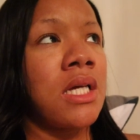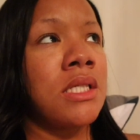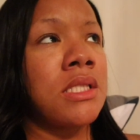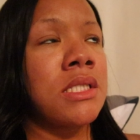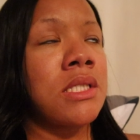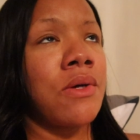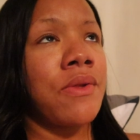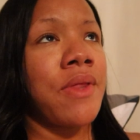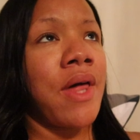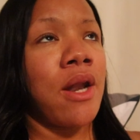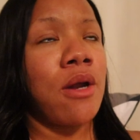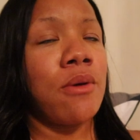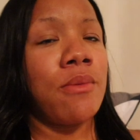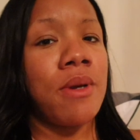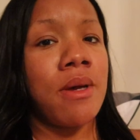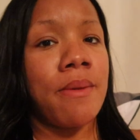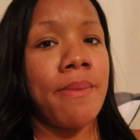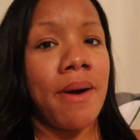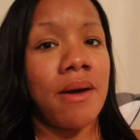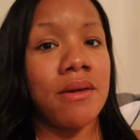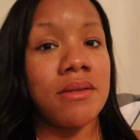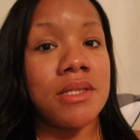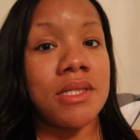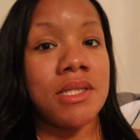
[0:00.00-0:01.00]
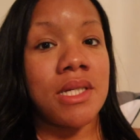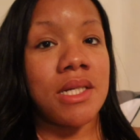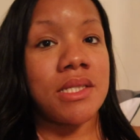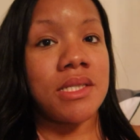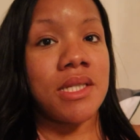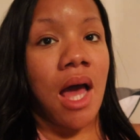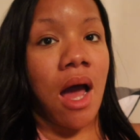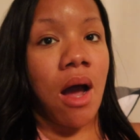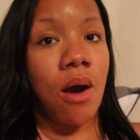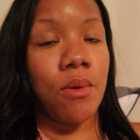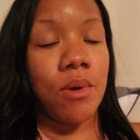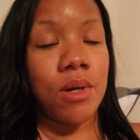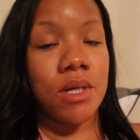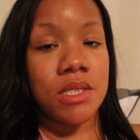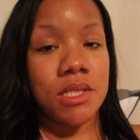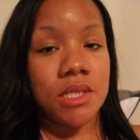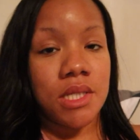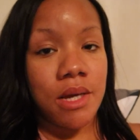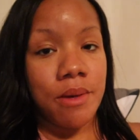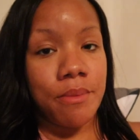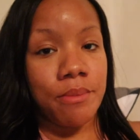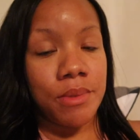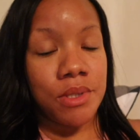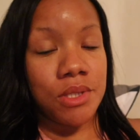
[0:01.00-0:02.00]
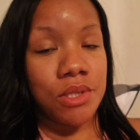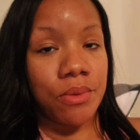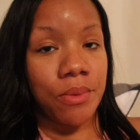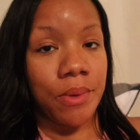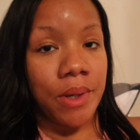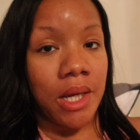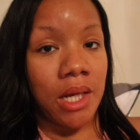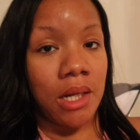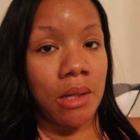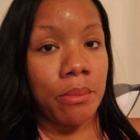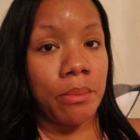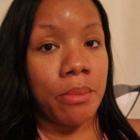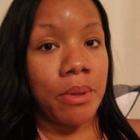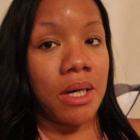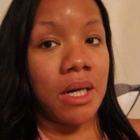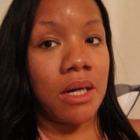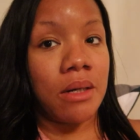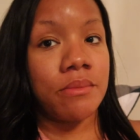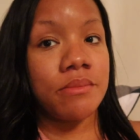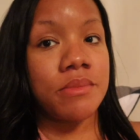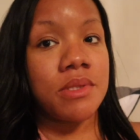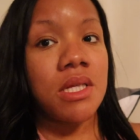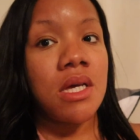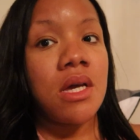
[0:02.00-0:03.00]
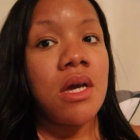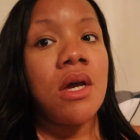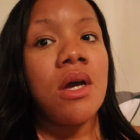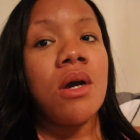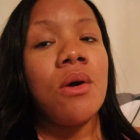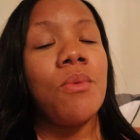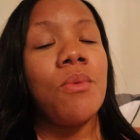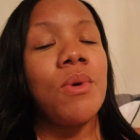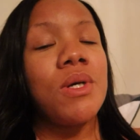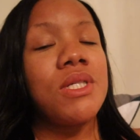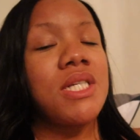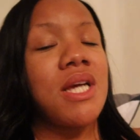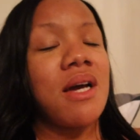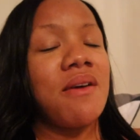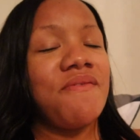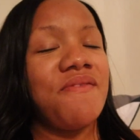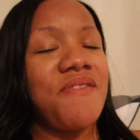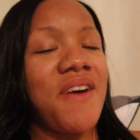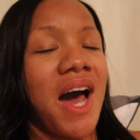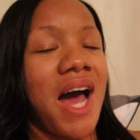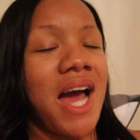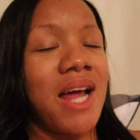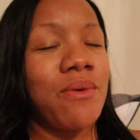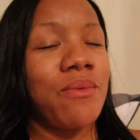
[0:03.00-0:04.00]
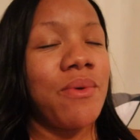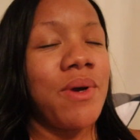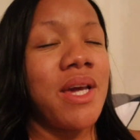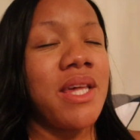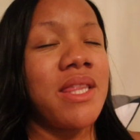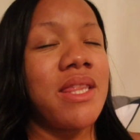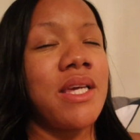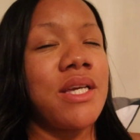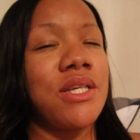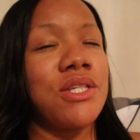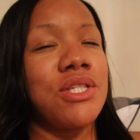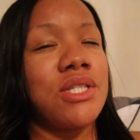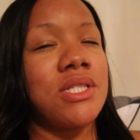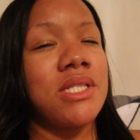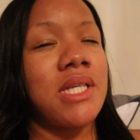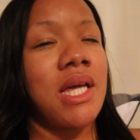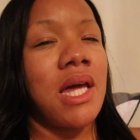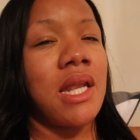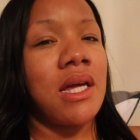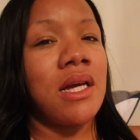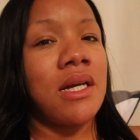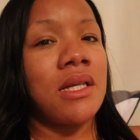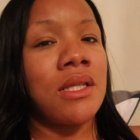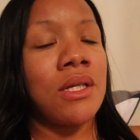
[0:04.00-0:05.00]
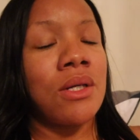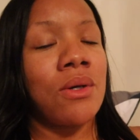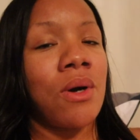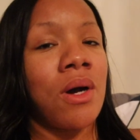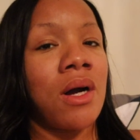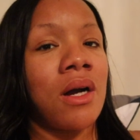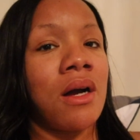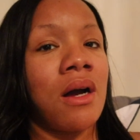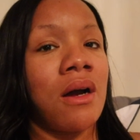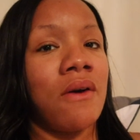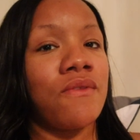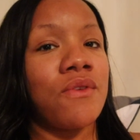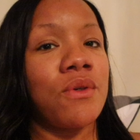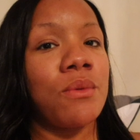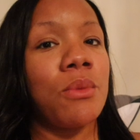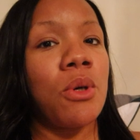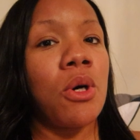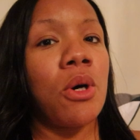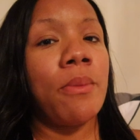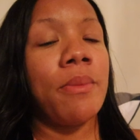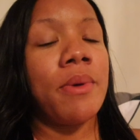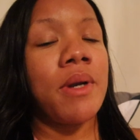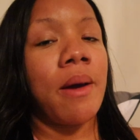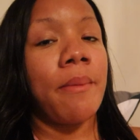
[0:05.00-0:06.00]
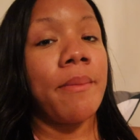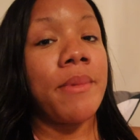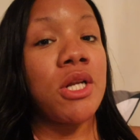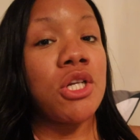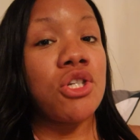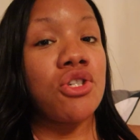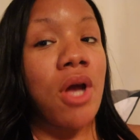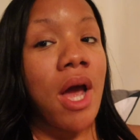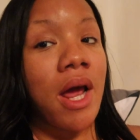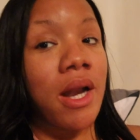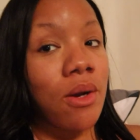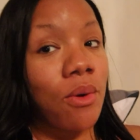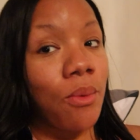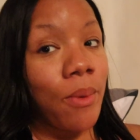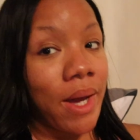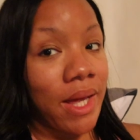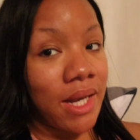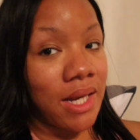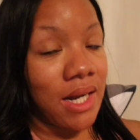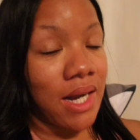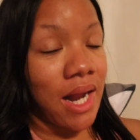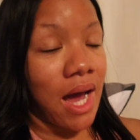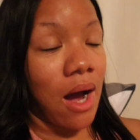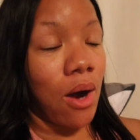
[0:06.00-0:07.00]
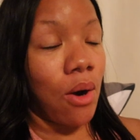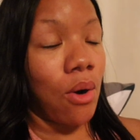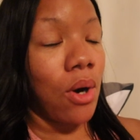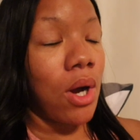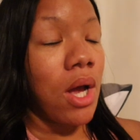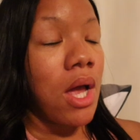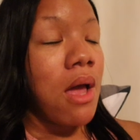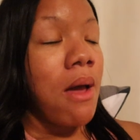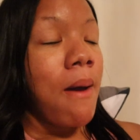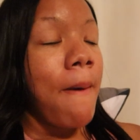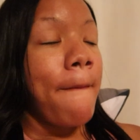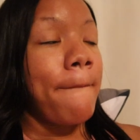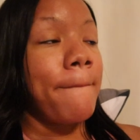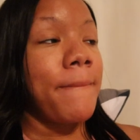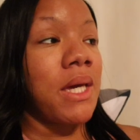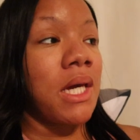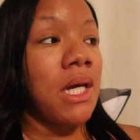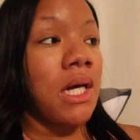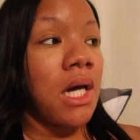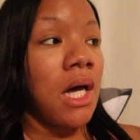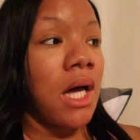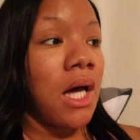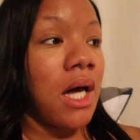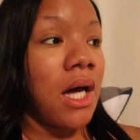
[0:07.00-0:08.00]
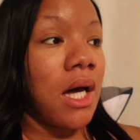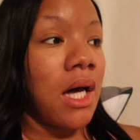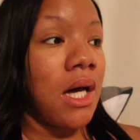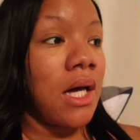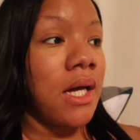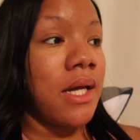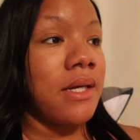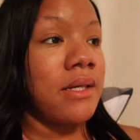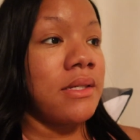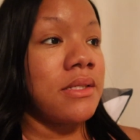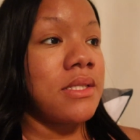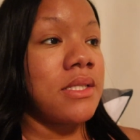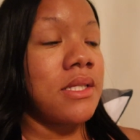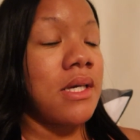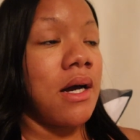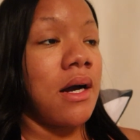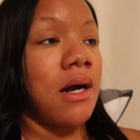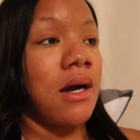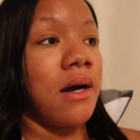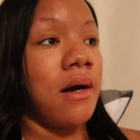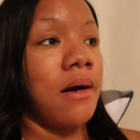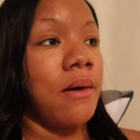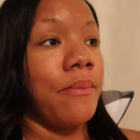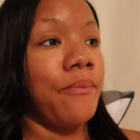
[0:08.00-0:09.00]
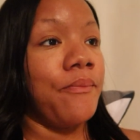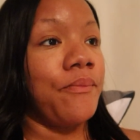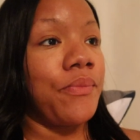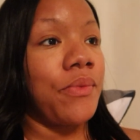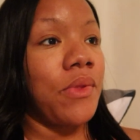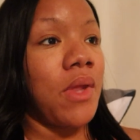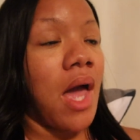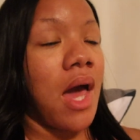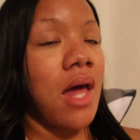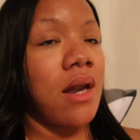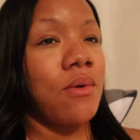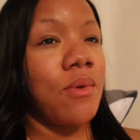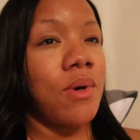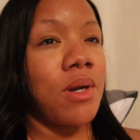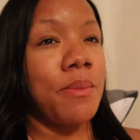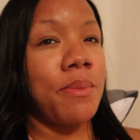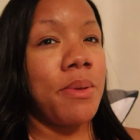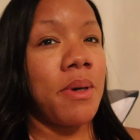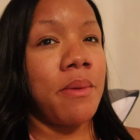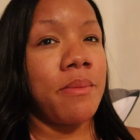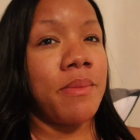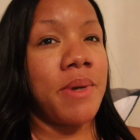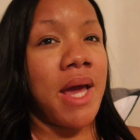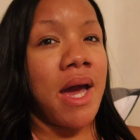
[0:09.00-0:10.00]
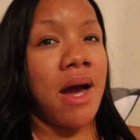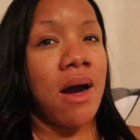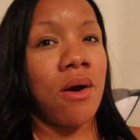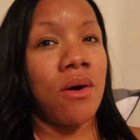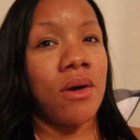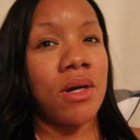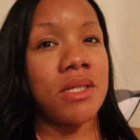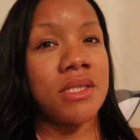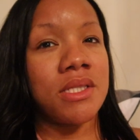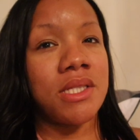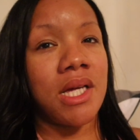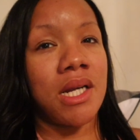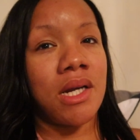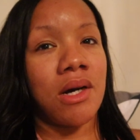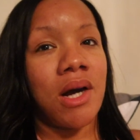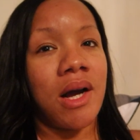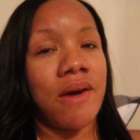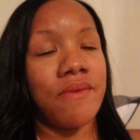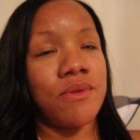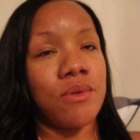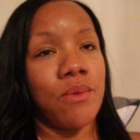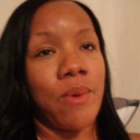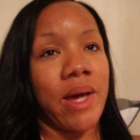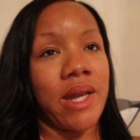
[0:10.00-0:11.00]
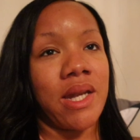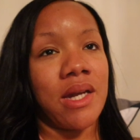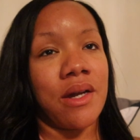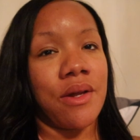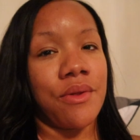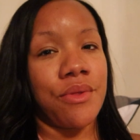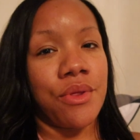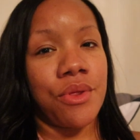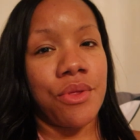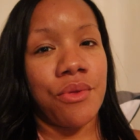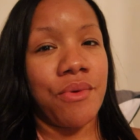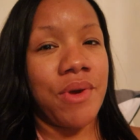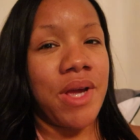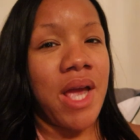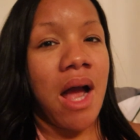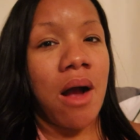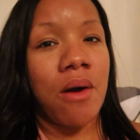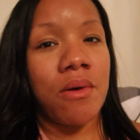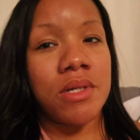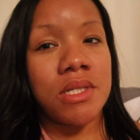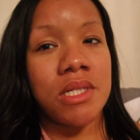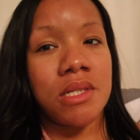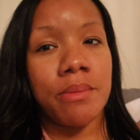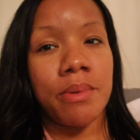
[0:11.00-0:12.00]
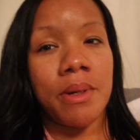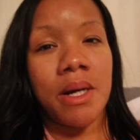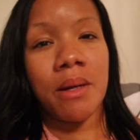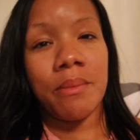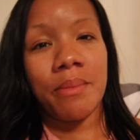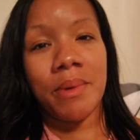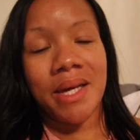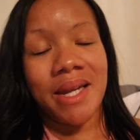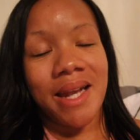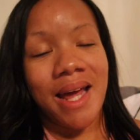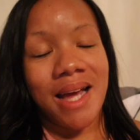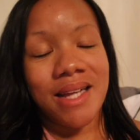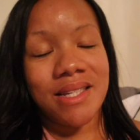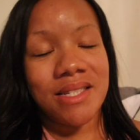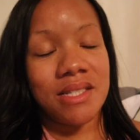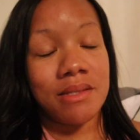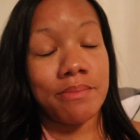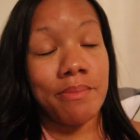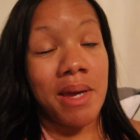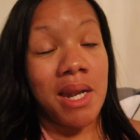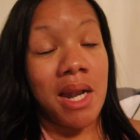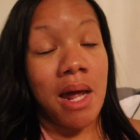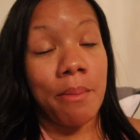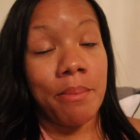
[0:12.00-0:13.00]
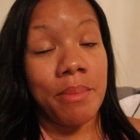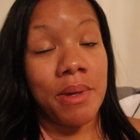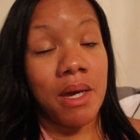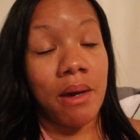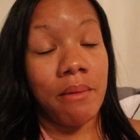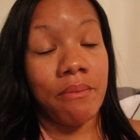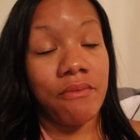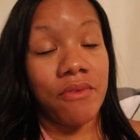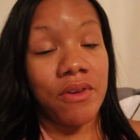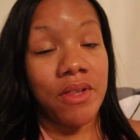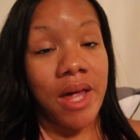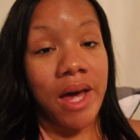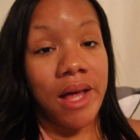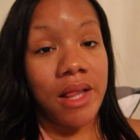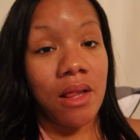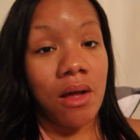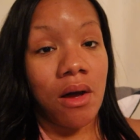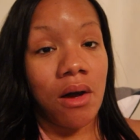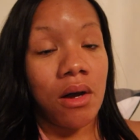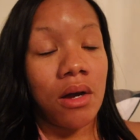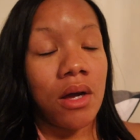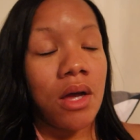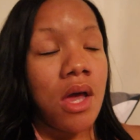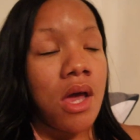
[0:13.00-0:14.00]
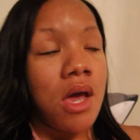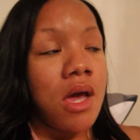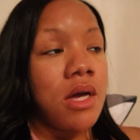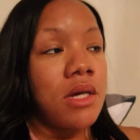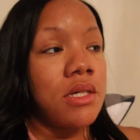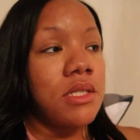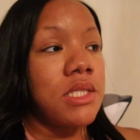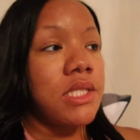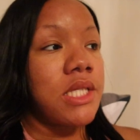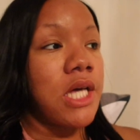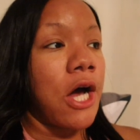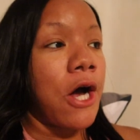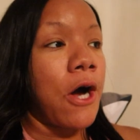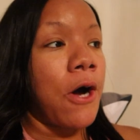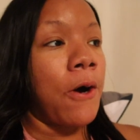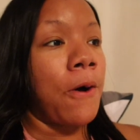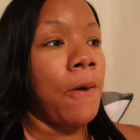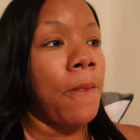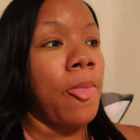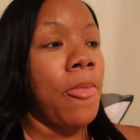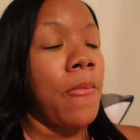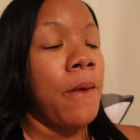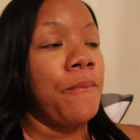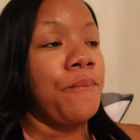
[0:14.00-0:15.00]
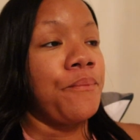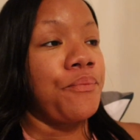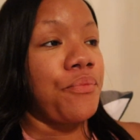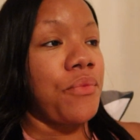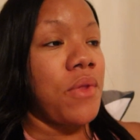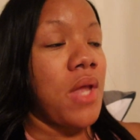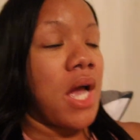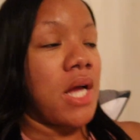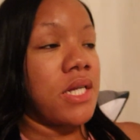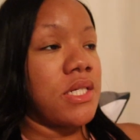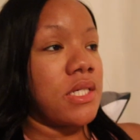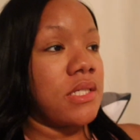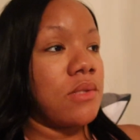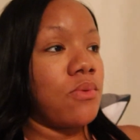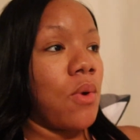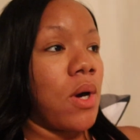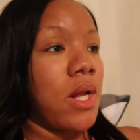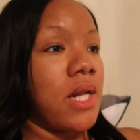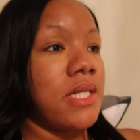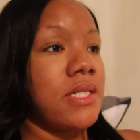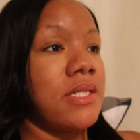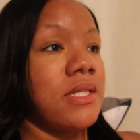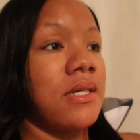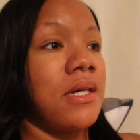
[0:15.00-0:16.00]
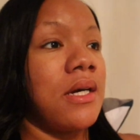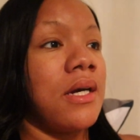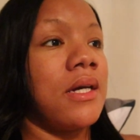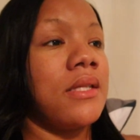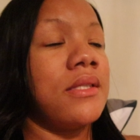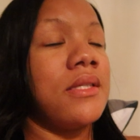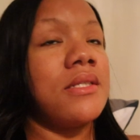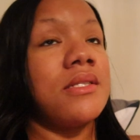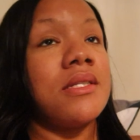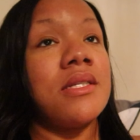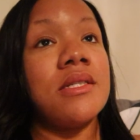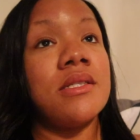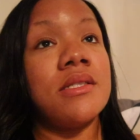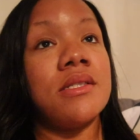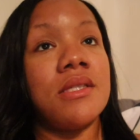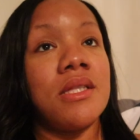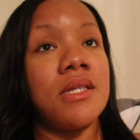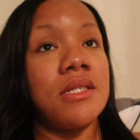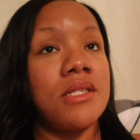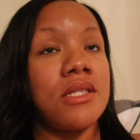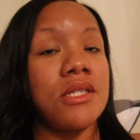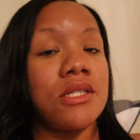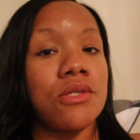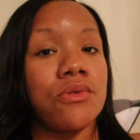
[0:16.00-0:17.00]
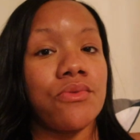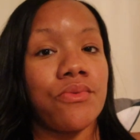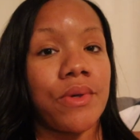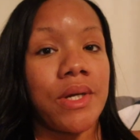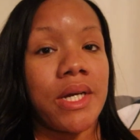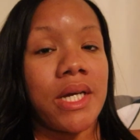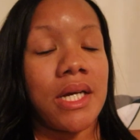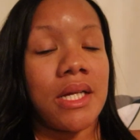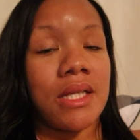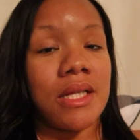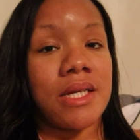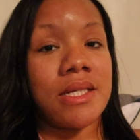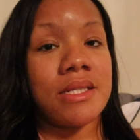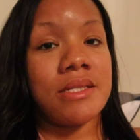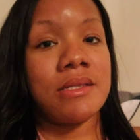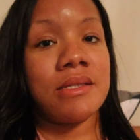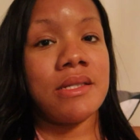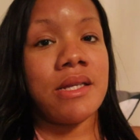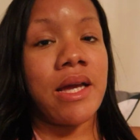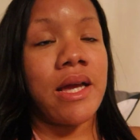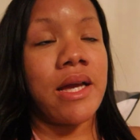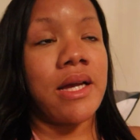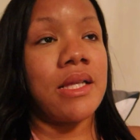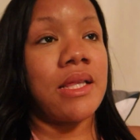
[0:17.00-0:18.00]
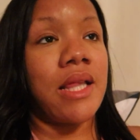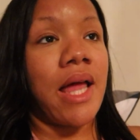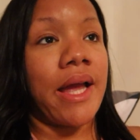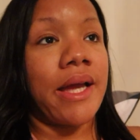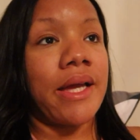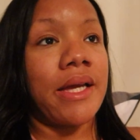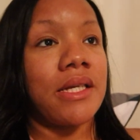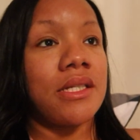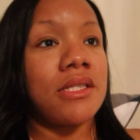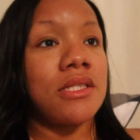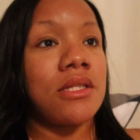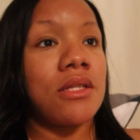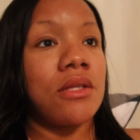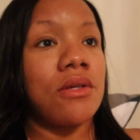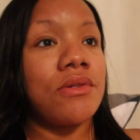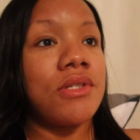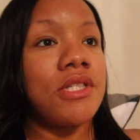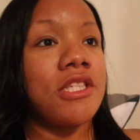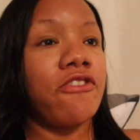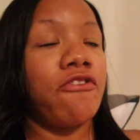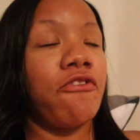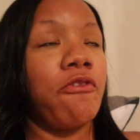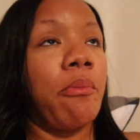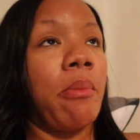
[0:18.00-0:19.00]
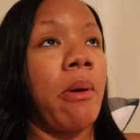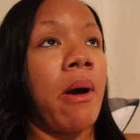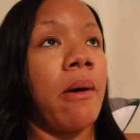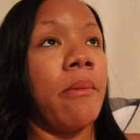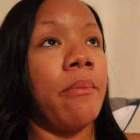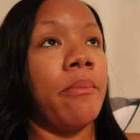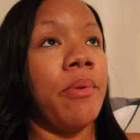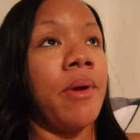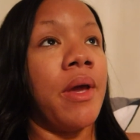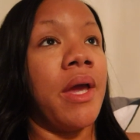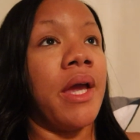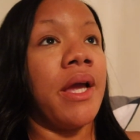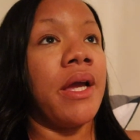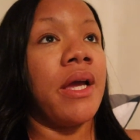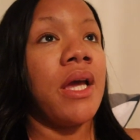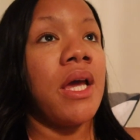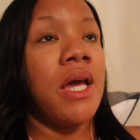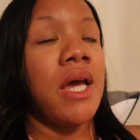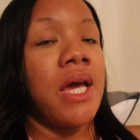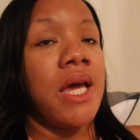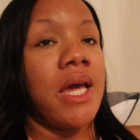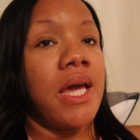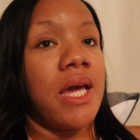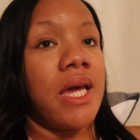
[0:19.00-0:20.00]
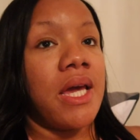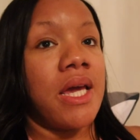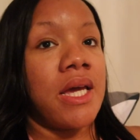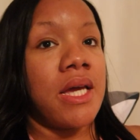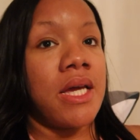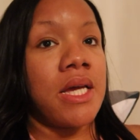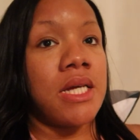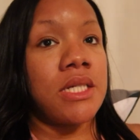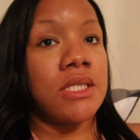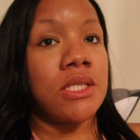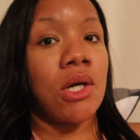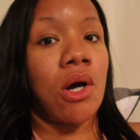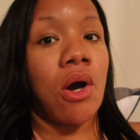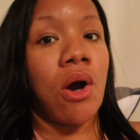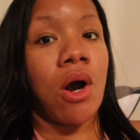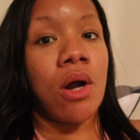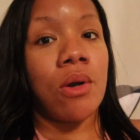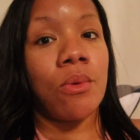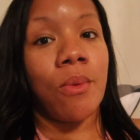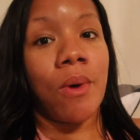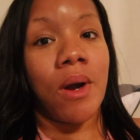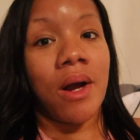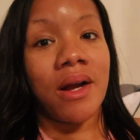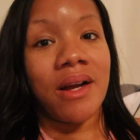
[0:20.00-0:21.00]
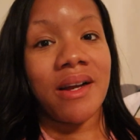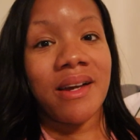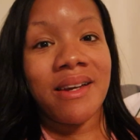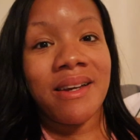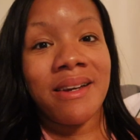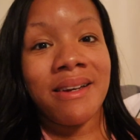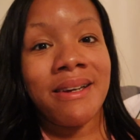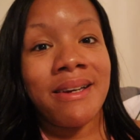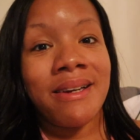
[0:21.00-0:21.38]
So that'll be about 6 hours in between pumps, which I'm fine with. It's just getting a little uncomfortable, but I'm going to try to wait it out because I don't want to pump now because then I'll have to wait another 3 hours to pump and I just may not be up for that long. So I just wanted to, this is realistic, like exclusive pumping is hard work.